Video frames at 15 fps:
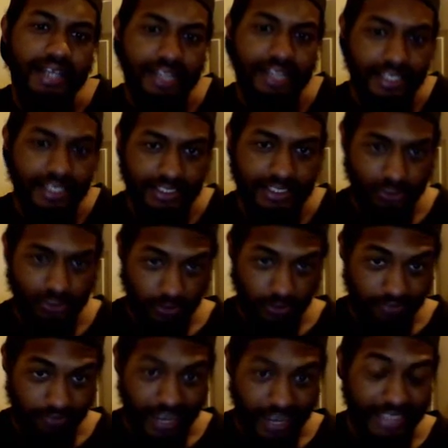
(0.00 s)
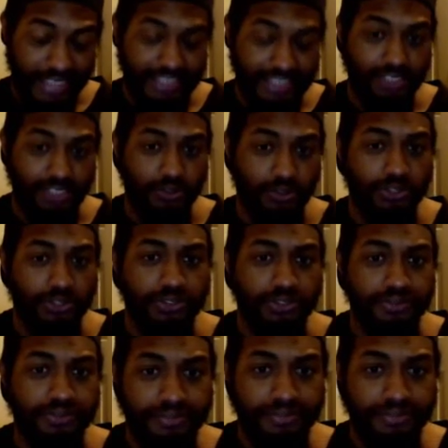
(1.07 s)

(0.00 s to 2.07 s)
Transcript: like his sort of antisocial,